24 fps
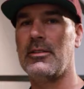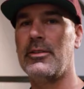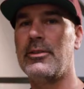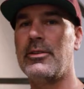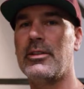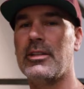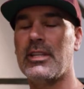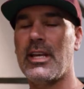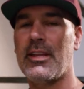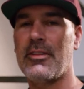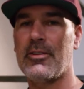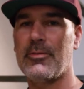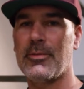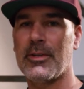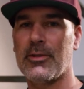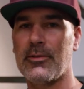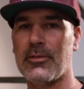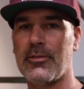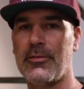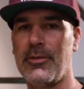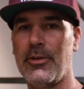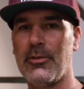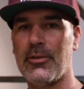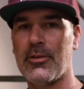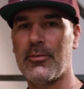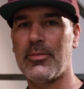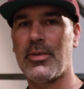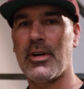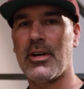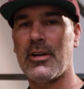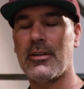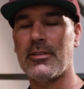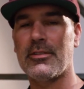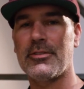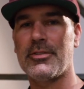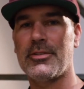Luke Leatherman with Feuling
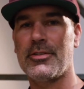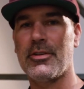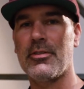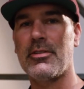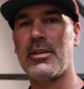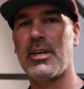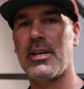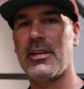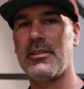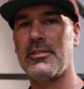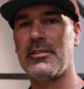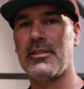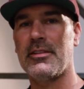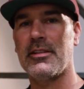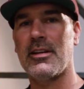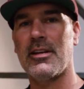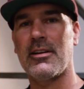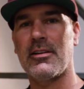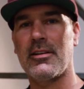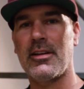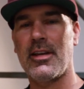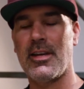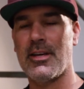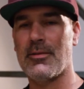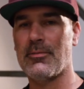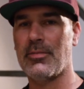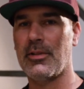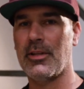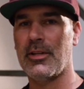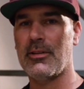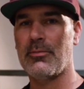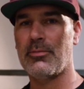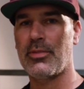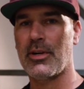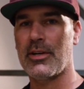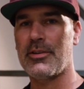Parts showcasing our cam
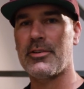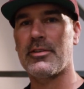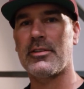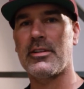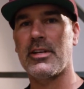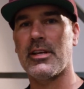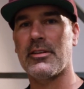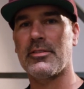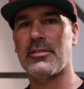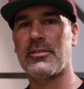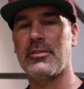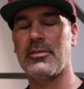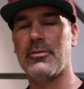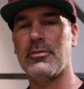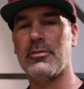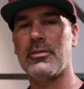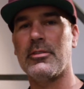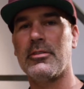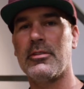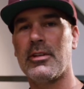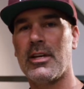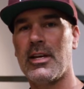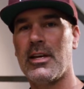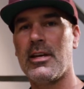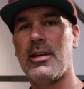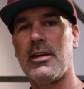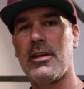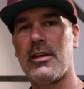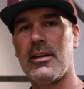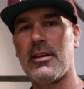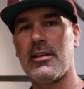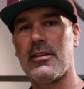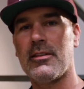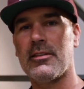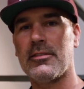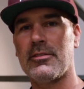plate pressure test tool.
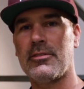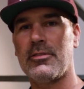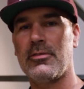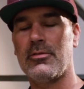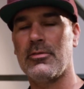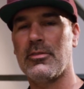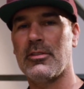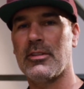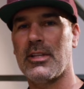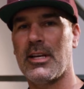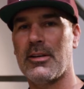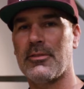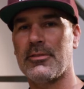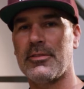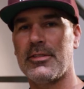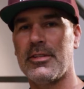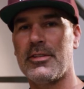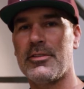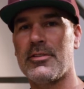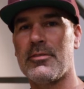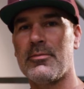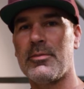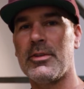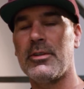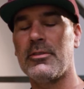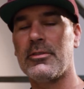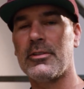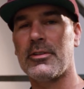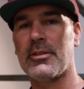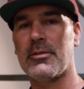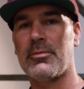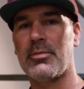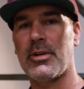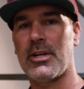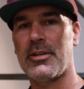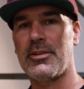This tool allows the engine builder
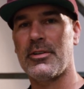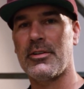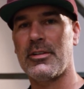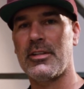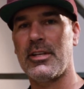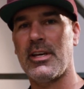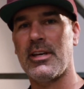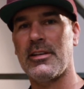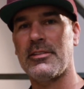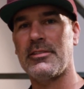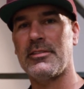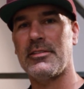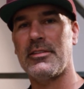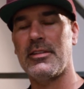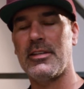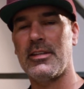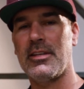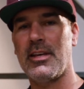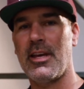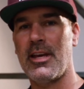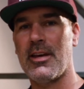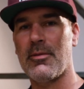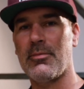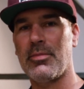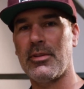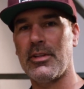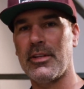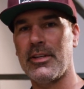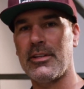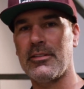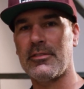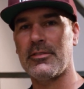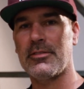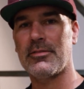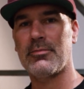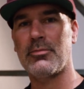to pressure test the cam
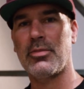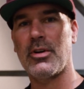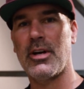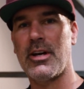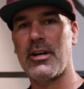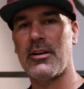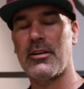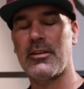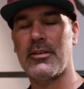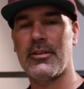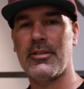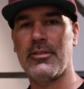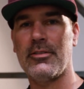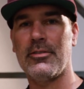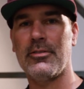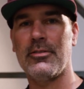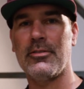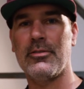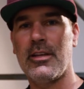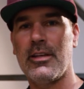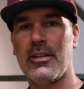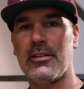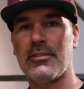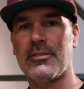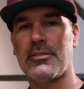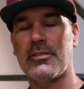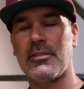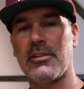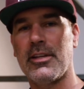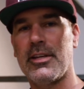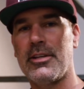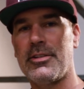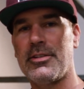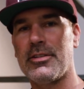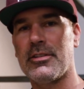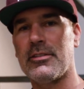plates prior to
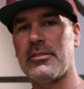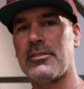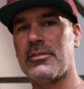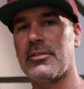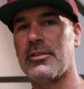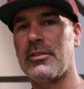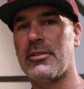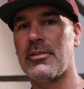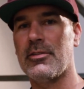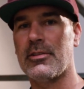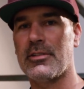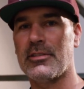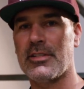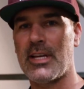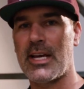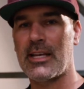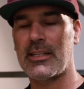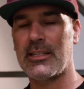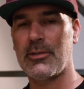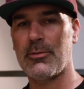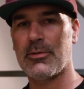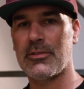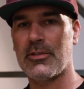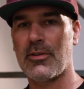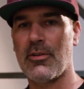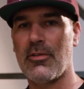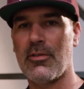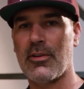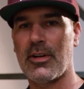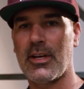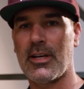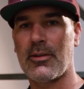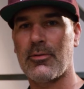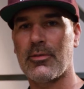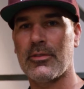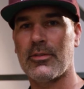installation so you know exactly what's
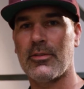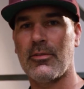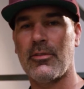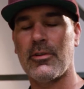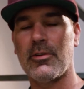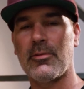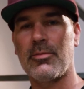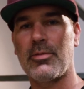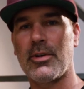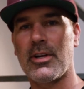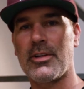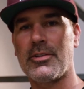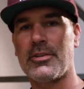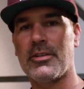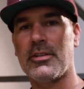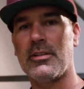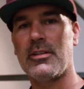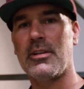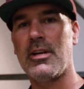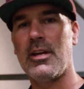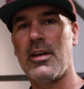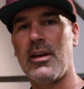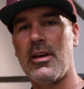going on with the oil pressure.